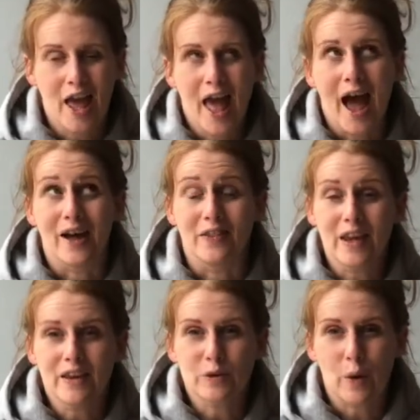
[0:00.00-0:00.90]
And
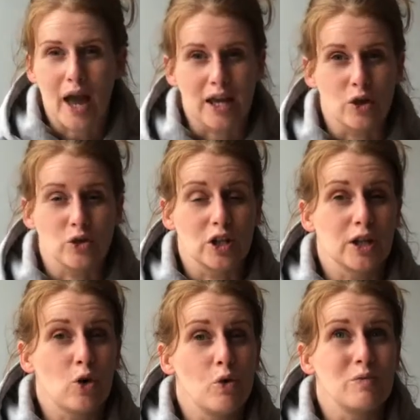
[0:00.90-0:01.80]
this way usually
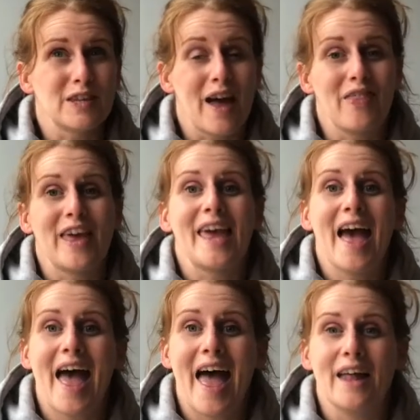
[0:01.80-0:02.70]
comes at the
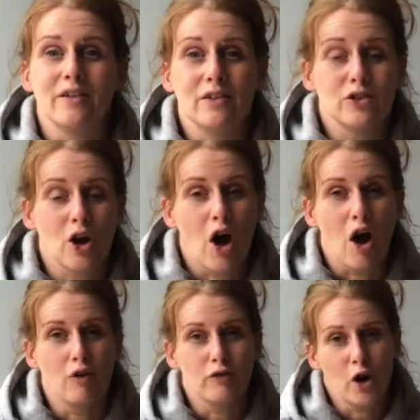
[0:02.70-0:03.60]
end
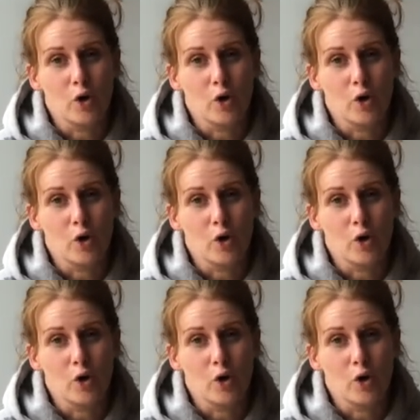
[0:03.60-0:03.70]
of a